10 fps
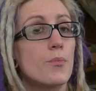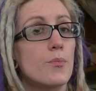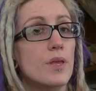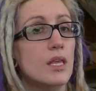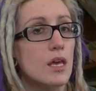
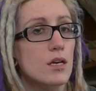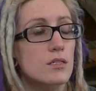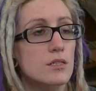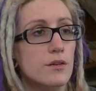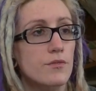
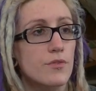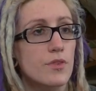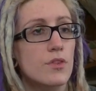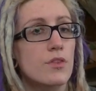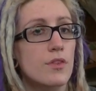because of
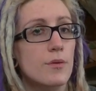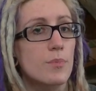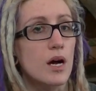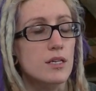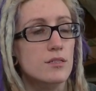the
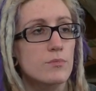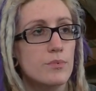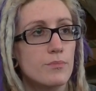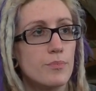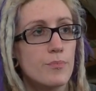
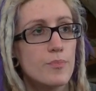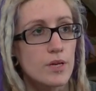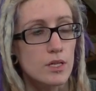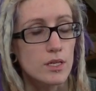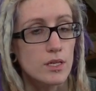
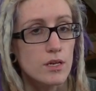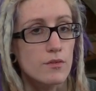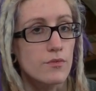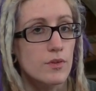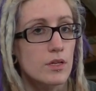possibility
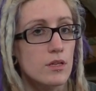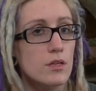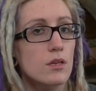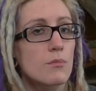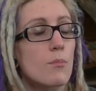of an
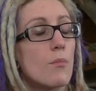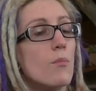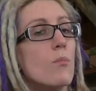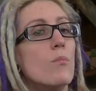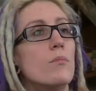
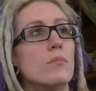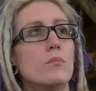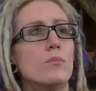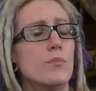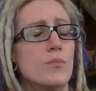
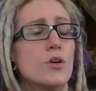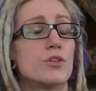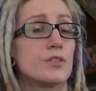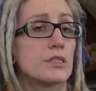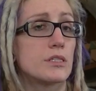
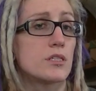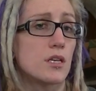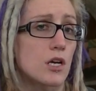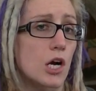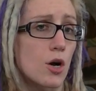
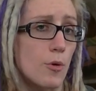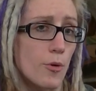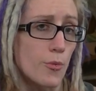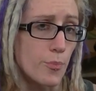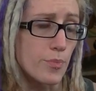emergency
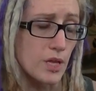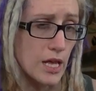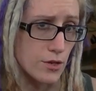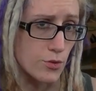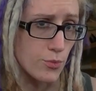
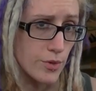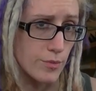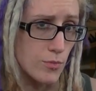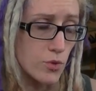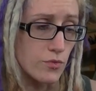gallbladder
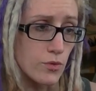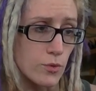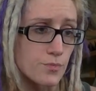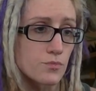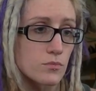
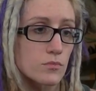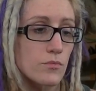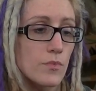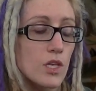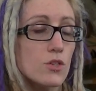removal.
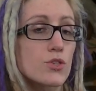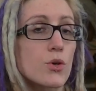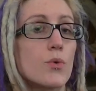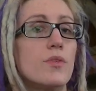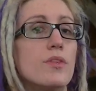
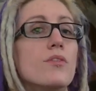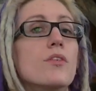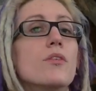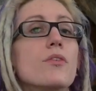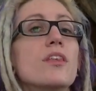So
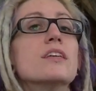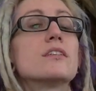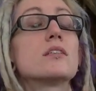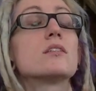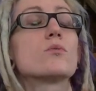
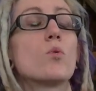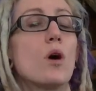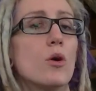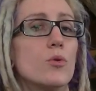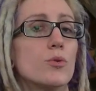this is
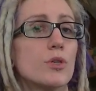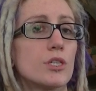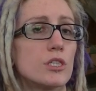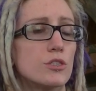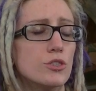why
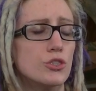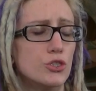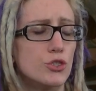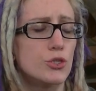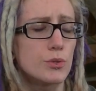we're
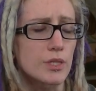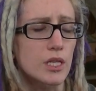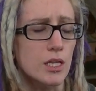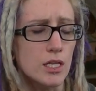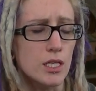
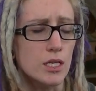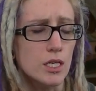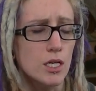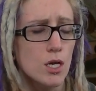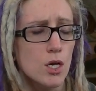doing the
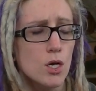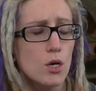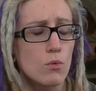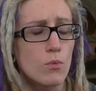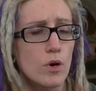
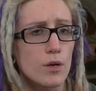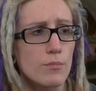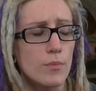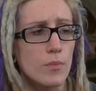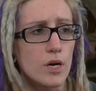
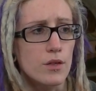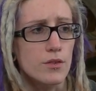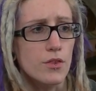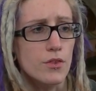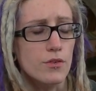1
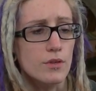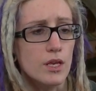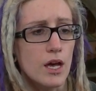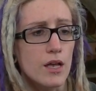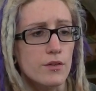month
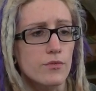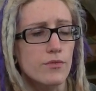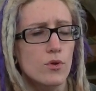kind of